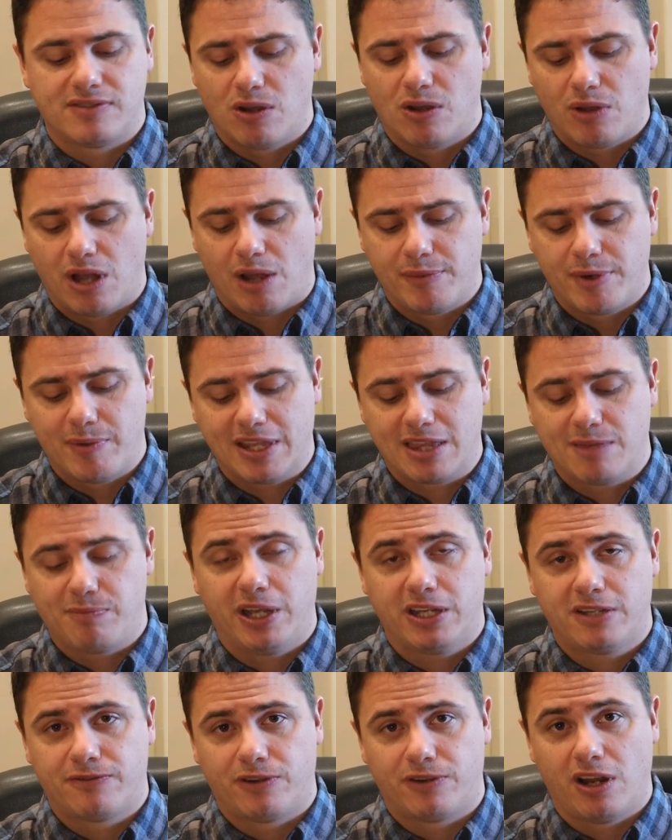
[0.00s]
Now, I'm going to make the
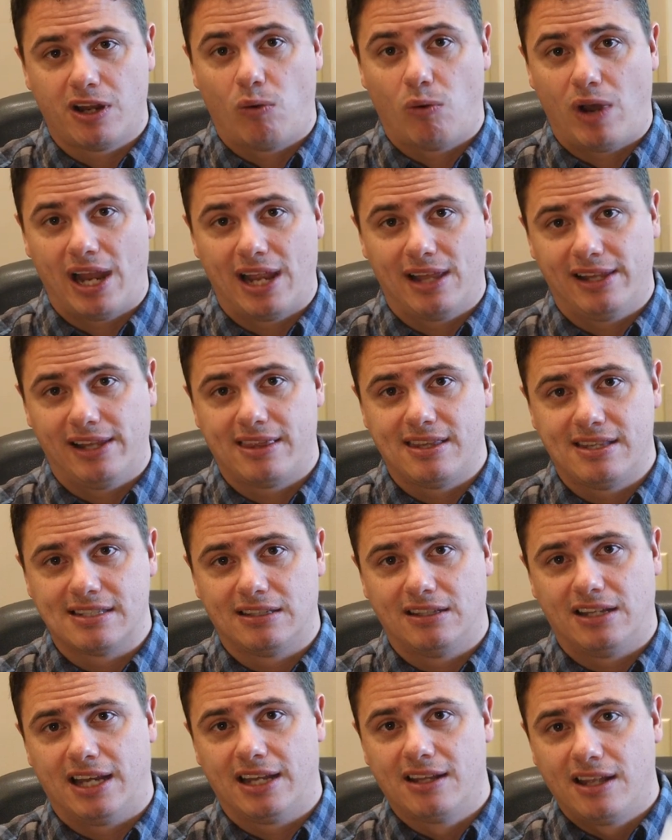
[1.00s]
pitch for you why I like these a
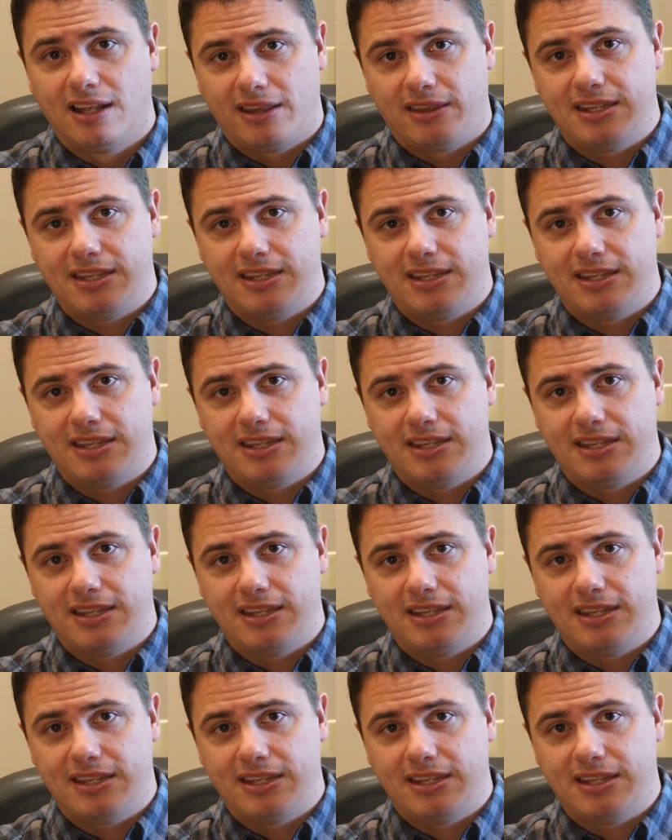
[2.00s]
lot.